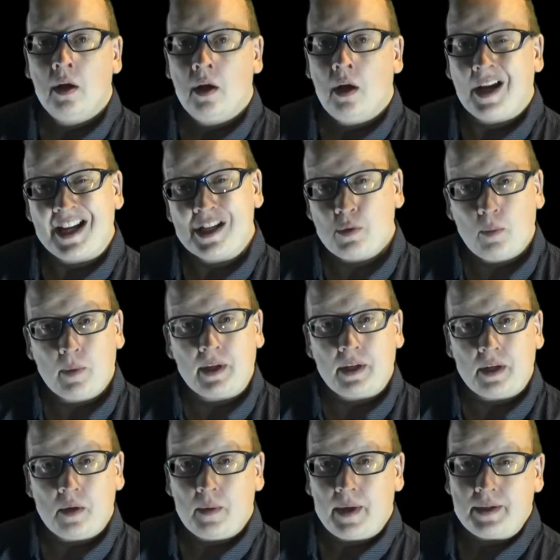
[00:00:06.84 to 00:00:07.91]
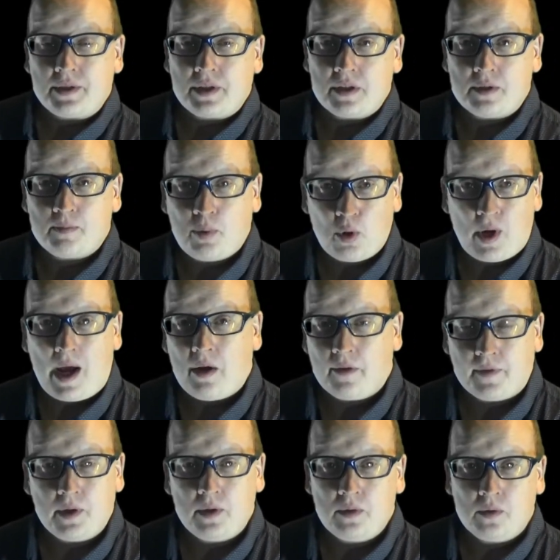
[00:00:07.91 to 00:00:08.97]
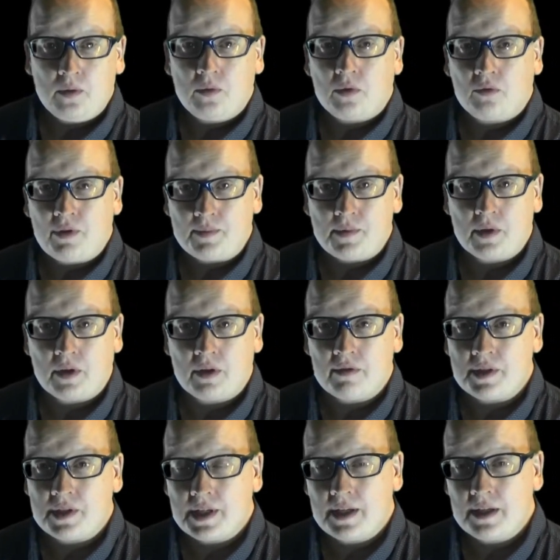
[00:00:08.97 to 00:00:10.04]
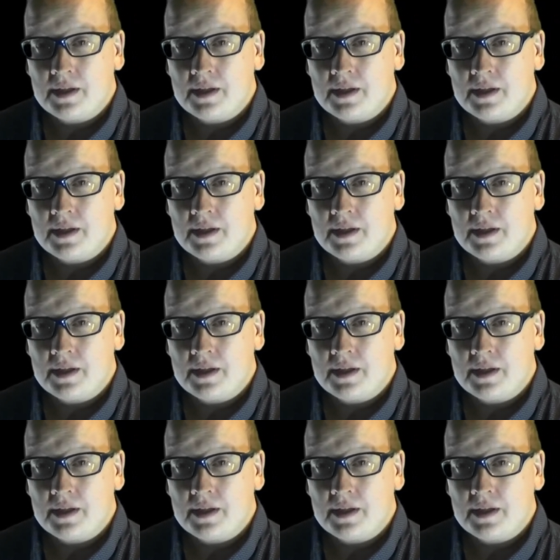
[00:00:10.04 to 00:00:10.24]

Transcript: I guess what we're going to do is just pull out a few cryptocurrencies.